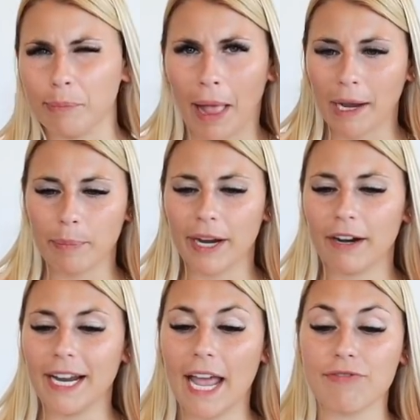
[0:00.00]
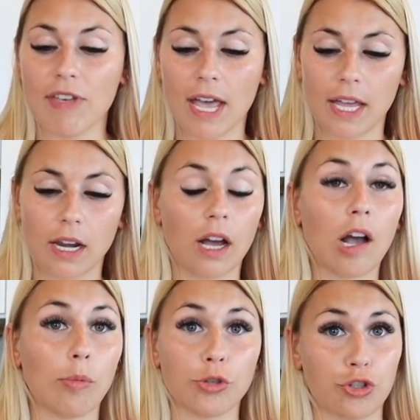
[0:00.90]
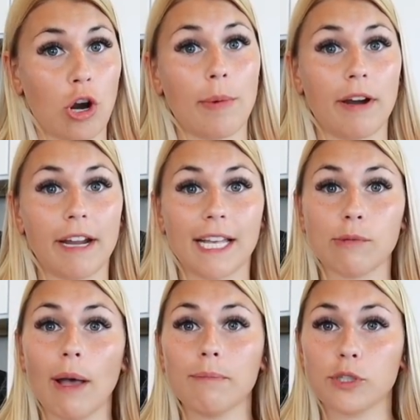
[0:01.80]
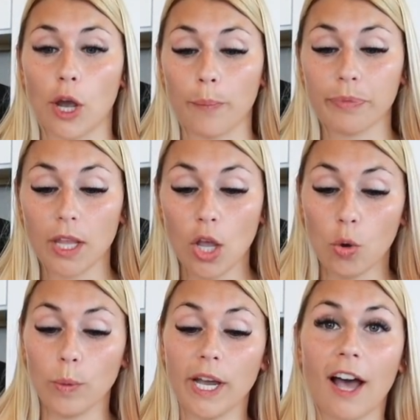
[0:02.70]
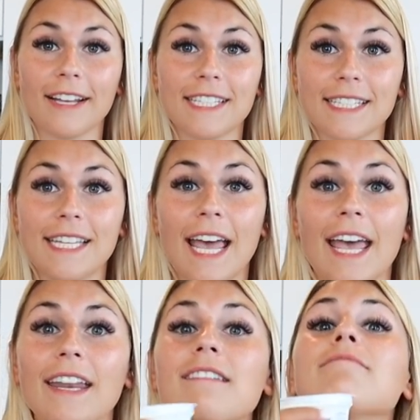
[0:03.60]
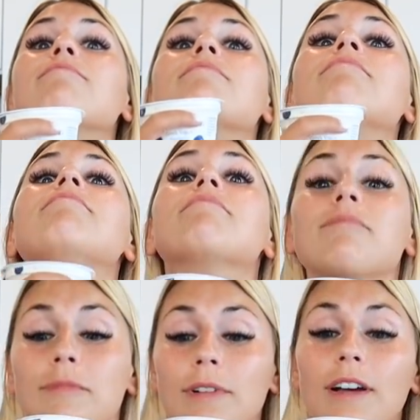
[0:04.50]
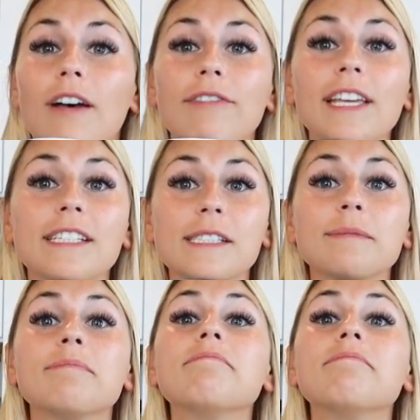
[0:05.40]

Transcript: blackberry, and then a couple strawberry as well. So we got 10 of these.